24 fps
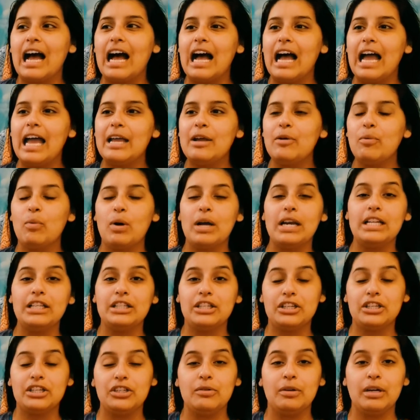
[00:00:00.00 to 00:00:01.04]
I
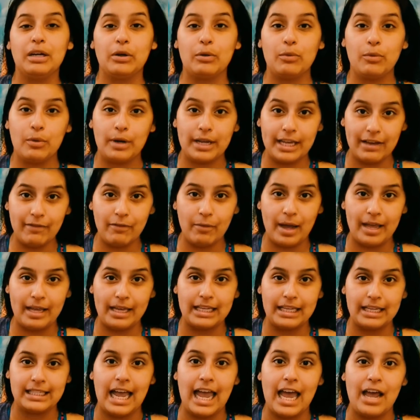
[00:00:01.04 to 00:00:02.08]
wanted to do a giveaway
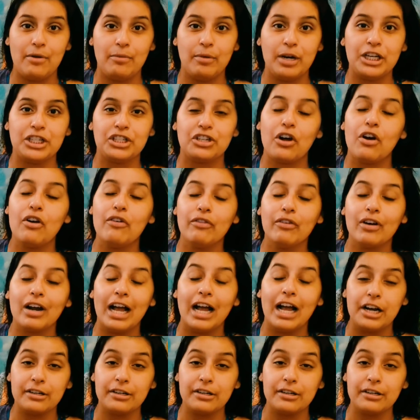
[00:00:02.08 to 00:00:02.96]
because I had reached over